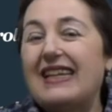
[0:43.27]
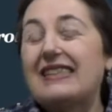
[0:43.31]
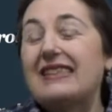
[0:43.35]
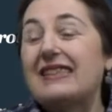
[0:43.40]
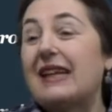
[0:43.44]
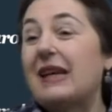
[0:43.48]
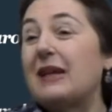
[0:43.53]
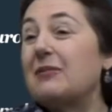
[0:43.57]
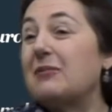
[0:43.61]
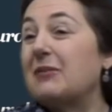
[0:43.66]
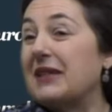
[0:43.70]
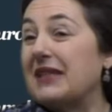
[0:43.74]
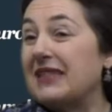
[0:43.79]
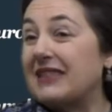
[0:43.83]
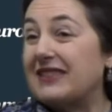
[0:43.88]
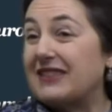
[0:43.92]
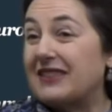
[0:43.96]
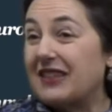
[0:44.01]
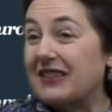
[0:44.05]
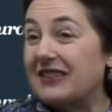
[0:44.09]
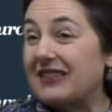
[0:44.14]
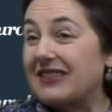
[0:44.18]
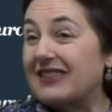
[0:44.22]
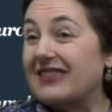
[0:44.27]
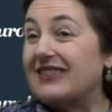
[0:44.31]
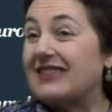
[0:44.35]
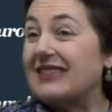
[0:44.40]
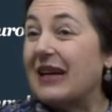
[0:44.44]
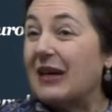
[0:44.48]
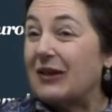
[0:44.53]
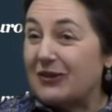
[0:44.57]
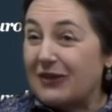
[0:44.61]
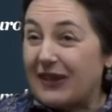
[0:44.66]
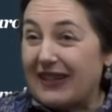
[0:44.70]
10 minutes doesn't
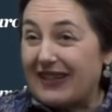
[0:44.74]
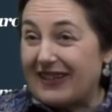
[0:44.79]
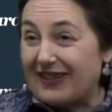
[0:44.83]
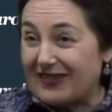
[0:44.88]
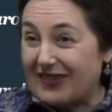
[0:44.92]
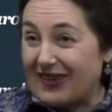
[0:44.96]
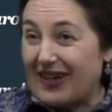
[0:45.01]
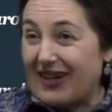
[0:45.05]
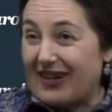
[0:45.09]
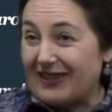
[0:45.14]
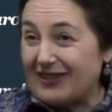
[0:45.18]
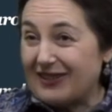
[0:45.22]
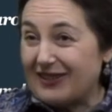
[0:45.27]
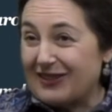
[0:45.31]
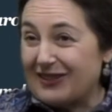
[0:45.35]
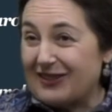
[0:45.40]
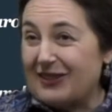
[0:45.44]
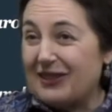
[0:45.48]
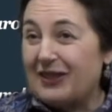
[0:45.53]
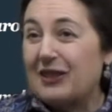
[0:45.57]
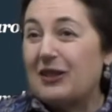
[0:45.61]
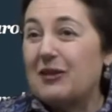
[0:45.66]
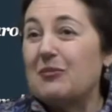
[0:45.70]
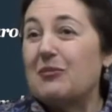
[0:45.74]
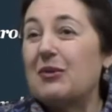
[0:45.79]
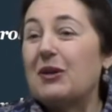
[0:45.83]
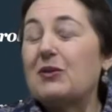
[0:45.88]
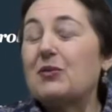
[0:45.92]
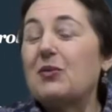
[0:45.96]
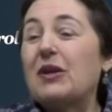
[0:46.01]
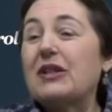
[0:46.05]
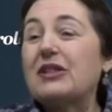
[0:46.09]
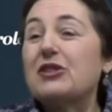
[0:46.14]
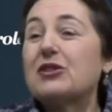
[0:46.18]
sound like a lot,
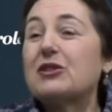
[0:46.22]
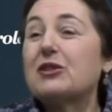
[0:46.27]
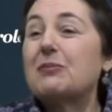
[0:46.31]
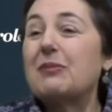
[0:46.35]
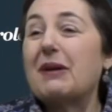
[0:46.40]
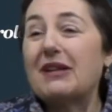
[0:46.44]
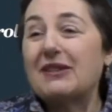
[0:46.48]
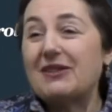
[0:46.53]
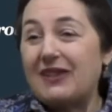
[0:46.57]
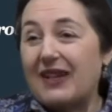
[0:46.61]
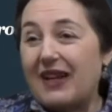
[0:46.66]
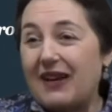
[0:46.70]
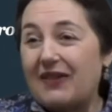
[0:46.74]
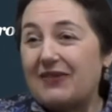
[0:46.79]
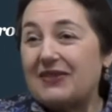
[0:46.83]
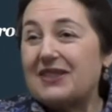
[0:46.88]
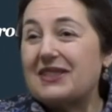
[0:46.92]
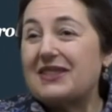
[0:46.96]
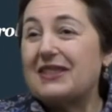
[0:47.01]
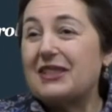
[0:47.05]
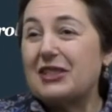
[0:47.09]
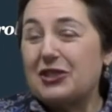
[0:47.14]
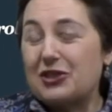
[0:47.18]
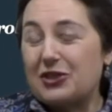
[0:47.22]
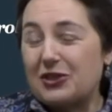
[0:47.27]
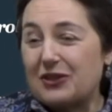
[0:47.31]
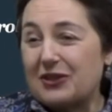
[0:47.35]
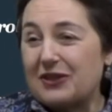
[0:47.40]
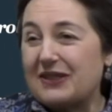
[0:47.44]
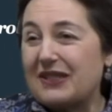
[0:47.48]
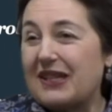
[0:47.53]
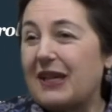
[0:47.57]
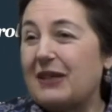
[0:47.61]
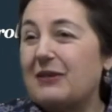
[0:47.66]
but when you're about to have a
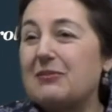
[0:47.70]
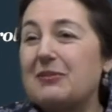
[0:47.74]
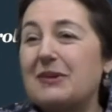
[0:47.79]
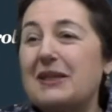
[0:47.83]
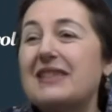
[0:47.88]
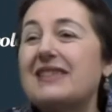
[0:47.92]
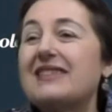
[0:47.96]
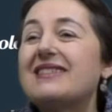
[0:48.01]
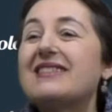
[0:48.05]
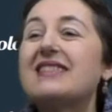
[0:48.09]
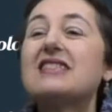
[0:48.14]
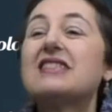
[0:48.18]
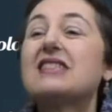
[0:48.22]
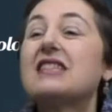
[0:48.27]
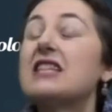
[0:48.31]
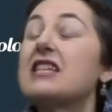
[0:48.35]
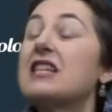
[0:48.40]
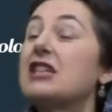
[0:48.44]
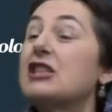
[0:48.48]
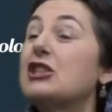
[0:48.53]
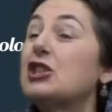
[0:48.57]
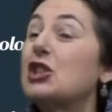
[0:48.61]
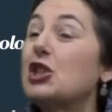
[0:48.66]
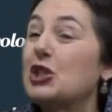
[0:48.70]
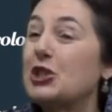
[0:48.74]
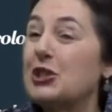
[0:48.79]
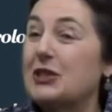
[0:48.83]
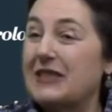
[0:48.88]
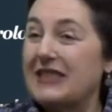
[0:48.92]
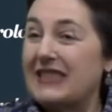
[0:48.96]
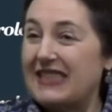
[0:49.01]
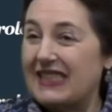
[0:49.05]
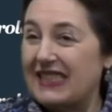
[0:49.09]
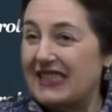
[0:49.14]
seizure, 10 minutes is an
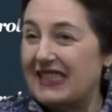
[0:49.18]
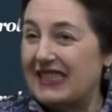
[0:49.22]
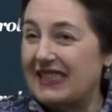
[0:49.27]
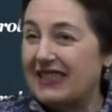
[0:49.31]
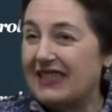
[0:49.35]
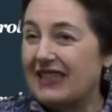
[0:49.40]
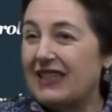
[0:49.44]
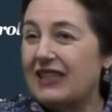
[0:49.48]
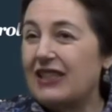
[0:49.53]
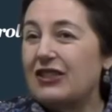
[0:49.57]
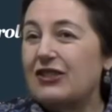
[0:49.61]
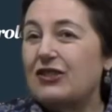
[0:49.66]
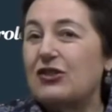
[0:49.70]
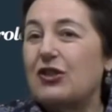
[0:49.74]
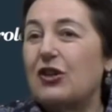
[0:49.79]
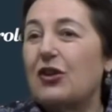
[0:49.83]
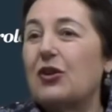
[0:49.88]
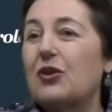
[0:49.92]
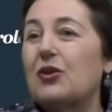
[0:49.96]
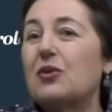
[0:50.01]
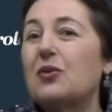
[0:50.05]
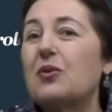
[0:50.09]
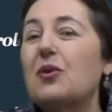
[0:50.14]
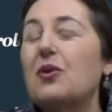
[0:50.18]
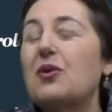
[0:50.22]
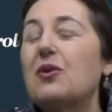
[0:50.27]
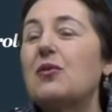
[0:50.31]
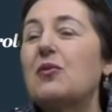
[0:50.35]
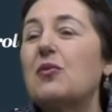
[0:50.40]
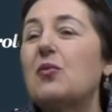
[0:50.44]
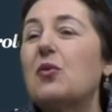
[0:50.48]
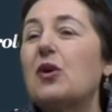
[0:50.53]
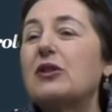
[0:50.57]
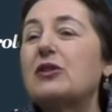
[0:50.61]
eternity. So
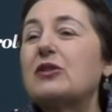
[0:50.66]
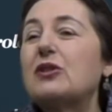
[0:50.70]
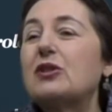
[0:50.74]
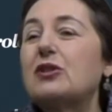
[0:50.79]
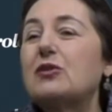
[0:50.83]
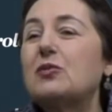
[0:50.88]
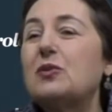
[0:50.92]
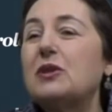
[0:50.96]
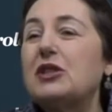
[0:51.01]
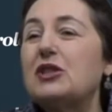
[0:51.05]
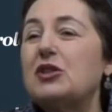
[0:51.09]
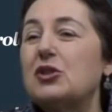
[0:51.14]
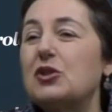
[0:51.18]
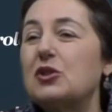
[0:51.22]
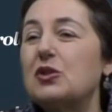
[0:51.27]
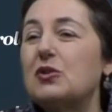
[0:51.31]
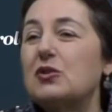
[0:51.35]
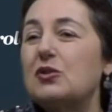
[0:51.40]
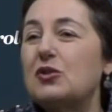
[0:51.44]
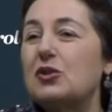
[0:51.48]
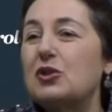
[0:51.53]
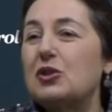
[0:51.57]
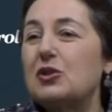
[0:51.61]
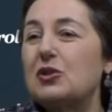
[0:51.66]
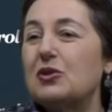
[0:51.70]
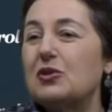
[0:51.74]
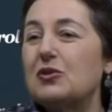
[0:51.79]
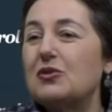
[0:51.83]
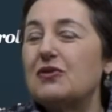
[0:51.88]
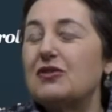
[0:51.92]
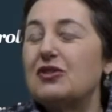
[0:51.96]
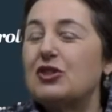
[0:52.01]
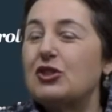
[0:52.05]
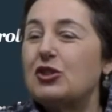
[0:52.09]
what could we do
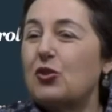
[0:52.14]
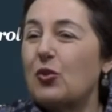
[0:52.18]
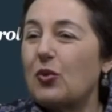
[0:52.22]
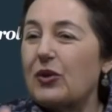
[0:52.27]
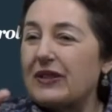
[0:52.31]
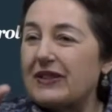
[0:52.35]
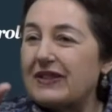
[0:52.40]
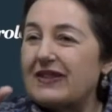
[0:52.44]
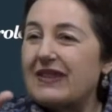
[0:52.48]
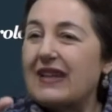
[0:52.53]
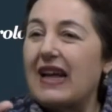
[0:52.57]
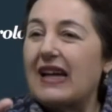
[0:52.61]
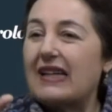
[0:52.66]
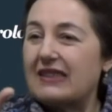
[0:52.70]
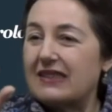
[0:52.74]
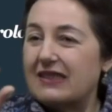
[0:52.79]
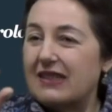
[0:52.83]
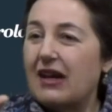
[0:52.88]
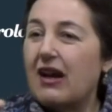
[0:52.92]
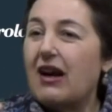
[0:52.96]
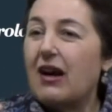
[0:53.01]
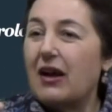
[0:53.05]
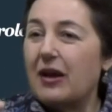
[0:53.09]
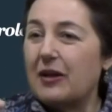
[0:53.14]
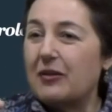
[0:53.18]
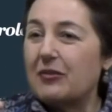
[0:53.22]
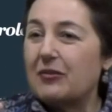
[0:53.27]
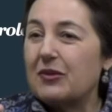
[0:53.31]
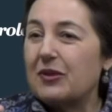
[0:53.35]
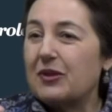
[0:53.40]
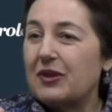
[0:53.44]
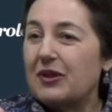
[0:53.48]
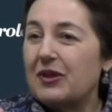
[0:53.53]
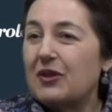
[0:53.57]
to shorten that
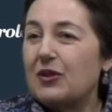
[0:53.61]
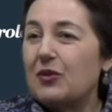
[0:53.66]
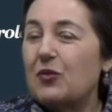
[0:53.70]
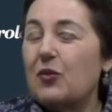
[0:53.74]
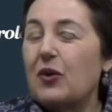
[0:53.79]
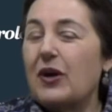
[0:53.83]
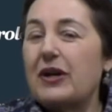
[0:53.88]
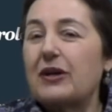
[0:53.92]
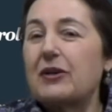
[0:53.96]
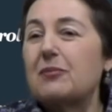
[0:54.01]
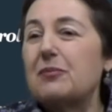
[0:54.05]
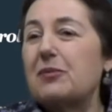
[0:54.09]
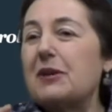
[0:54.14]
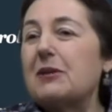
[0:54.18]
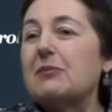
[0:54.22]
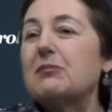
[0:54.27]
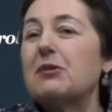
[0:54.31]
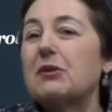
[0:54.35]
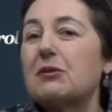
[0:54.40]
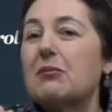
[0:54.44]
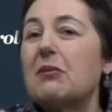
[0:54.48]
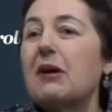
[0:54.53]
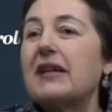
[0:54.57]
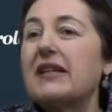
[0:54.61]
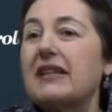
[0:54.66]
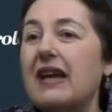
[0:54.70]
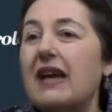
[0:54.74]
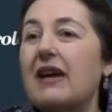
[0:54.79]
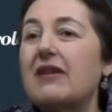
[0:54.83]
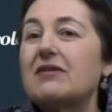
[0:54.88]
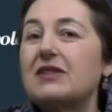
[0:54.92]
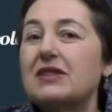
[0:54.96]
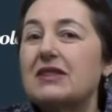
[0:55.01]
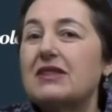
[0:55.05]
time where people might
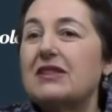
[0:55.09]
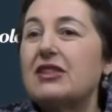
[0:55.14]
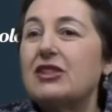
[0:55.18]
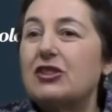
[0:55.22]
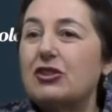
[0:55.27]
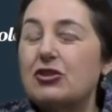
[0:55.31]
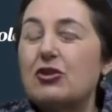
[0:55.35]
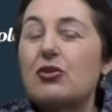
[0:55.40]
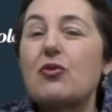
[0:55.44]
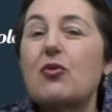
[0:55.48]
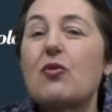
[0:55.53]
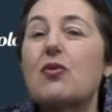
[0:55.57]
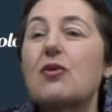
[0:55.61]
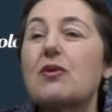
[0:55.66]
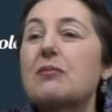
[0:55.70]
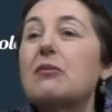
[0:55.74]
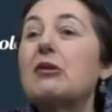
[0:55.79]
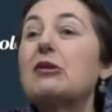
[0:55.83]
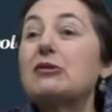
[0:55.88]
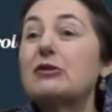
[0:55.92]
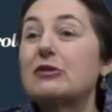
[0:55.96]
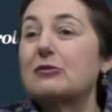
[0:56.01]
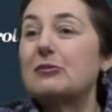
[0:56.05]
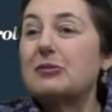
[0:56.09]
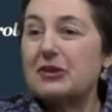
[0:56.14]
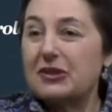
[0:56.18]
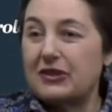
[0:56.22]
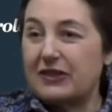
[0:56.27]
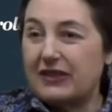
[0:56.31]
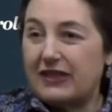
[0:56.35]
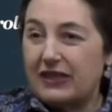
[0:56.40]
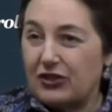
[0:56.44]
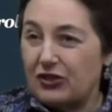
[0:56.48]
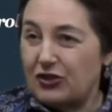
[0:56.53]
have a seizure or multiple
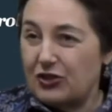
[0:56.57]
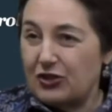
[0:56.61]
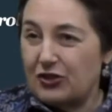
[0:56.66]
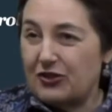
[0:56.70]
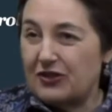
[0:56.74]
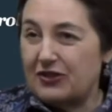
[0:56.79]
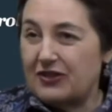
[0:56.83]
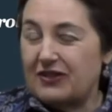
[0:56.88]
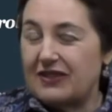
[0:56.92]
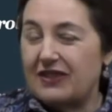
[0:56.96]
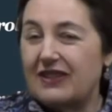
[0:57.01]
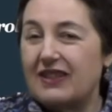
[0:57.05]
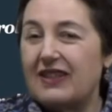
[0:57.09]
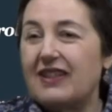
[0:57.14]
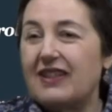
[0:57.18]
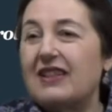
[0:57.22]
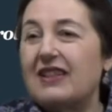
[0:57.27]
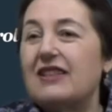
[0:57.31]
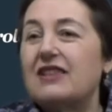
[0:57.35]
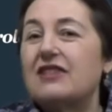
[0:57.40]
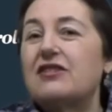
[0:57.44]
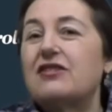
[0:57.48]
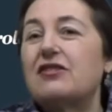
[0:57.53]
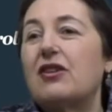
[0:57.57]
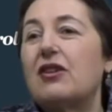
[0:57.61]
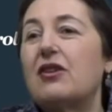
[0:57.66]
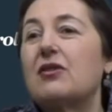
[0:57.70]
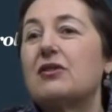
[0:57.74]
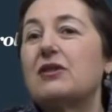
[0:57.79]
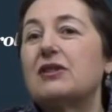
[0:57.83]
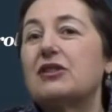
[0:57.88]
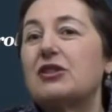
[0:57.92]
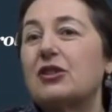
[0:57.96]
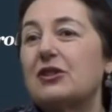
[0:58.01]
seizures?
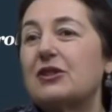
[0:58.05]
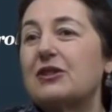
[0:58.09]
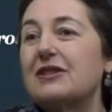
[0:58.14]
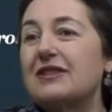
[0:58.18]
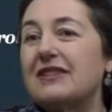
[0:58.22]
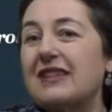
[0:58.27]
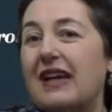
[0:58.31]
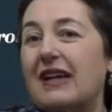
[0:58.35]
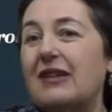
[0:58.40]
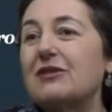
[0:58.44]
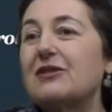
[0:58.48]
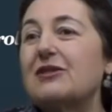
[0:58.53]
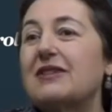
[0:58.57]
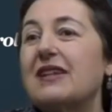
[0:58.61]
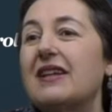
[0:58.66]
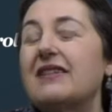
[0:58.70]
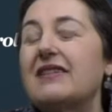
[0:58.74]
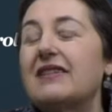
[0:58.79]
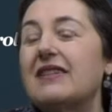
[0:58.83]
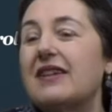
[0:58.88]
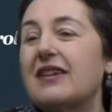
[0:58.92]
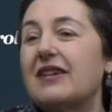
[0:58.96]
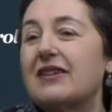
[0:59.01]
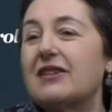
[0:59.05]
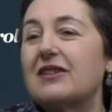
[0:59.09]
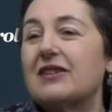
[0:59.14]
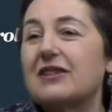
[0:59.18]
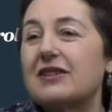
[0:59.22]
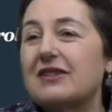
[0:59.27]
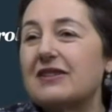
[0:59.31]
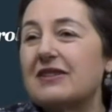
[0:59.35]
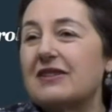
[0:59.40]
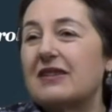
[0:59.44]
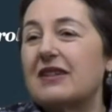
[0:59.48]
So it turns out that
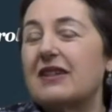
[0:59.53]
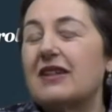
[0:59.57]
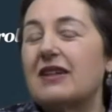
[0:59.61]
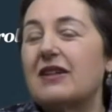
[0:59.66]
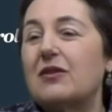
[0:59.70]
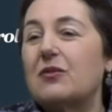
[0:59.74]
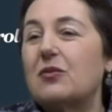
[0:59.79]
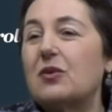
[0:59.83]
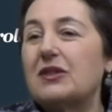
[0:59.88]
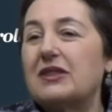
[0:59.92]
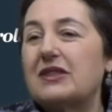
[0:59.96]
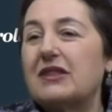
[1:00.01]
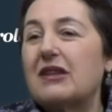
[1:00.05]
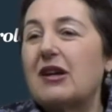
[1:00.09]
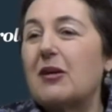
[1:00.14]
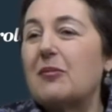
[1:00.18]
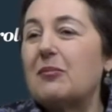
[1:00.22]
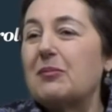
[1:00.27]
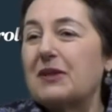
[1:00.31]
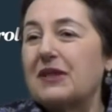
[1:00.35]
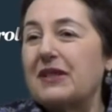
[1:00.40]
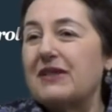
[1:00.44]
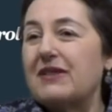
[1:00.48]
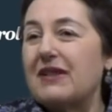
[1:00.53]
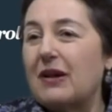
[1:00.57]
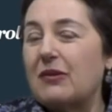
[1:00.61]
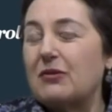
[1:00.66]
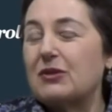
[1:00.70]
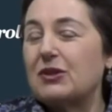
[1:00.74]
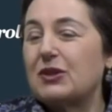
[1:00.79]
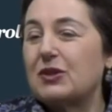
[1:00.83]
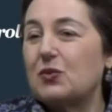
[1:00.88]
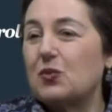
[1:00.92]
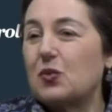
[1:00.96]
there was a company that
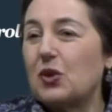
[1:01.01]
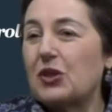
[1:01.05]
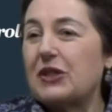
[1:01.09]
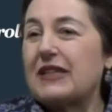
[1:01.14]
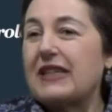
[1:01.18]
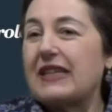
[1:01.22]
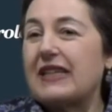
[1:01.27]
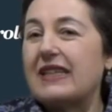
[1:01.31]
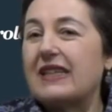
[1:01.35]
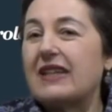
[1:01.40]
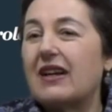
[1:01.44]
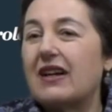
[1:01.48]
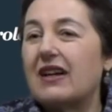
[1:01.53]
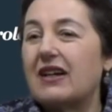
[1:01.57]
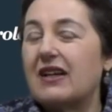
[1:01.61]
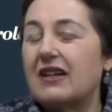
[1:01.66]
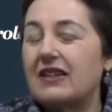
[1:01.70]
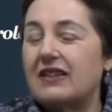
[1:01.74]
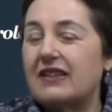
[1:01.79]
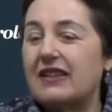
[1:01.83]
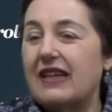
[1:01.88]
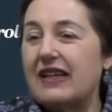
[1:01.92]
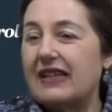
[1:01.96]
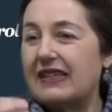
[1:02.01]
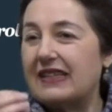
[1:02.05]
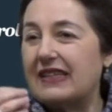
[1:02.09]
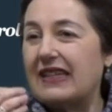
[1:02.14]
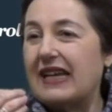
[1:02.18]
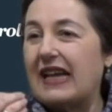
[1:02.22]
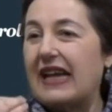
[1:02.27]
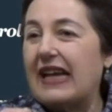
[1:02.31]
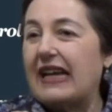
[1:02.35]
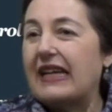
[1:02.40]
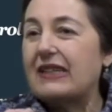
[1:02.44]
was working on an
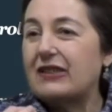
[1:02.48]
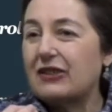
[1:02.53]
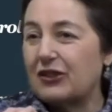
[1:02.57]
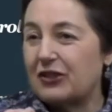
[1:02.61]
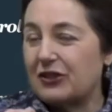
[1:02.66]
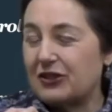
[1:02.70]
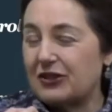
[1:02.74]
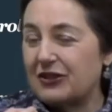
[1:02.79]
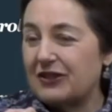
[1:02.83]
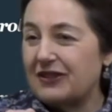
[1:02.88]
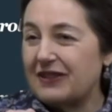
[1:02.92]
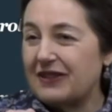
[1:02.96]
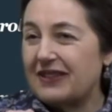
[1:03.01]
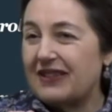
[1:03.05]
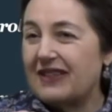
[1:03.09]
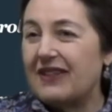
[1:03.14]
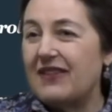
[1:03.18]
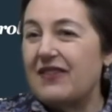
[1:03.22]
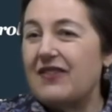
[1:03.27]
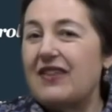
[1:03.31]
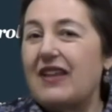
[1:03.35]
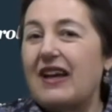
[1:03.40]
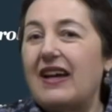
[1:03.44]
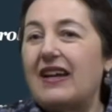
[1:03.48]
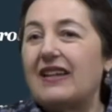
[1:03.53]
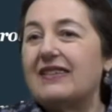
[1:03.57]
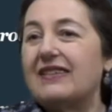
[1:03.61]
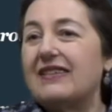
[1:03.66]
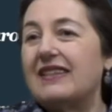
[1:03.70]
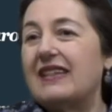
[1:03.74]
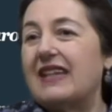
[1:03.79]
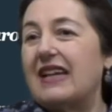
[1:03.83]
inhaler that